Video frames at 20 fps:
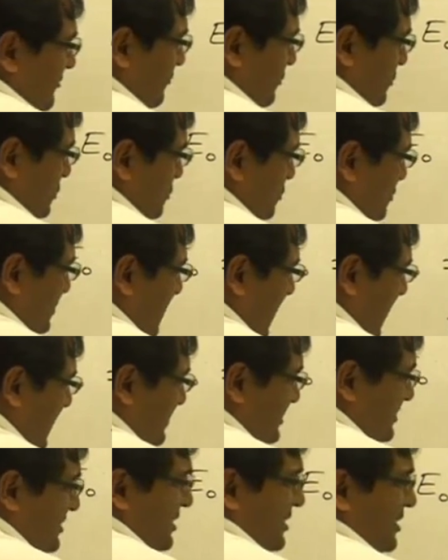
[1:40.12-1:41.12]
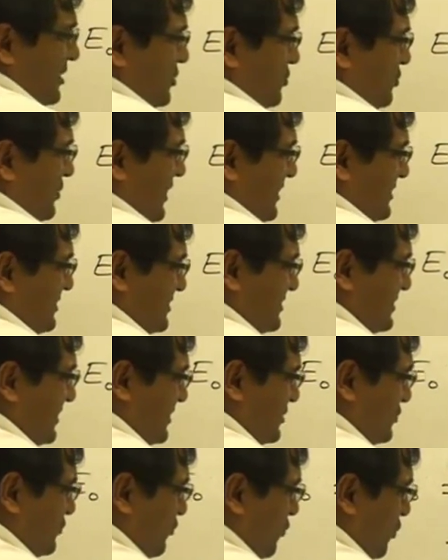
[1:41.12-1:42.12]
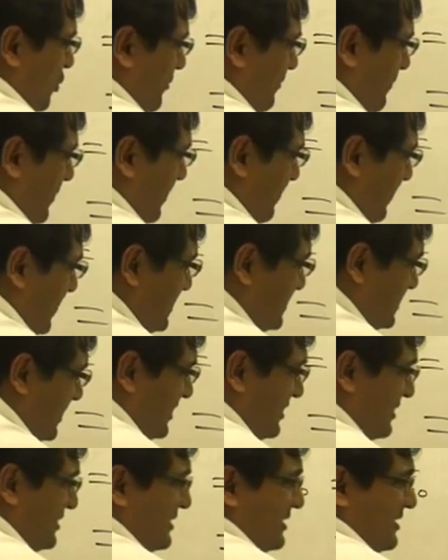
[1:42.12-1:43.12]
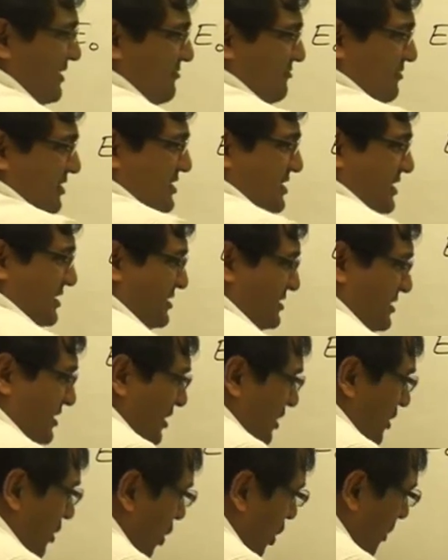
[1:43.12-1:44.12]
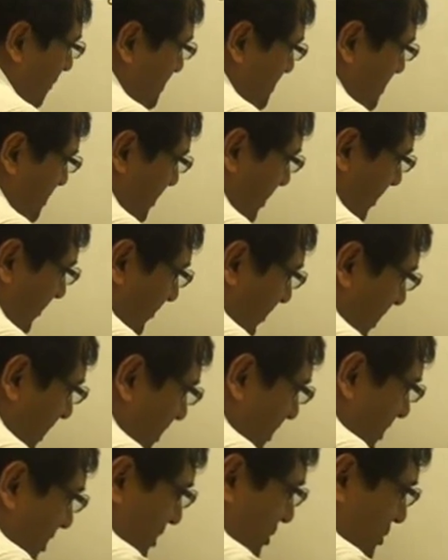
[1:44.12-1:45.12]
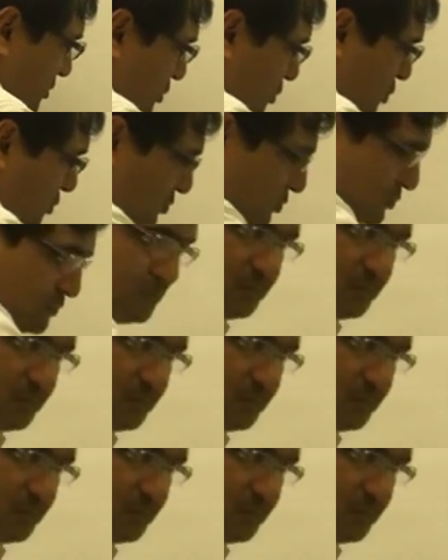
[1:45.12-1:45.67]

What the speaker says: if you do that you get 6 volt per meter, which is option number 2.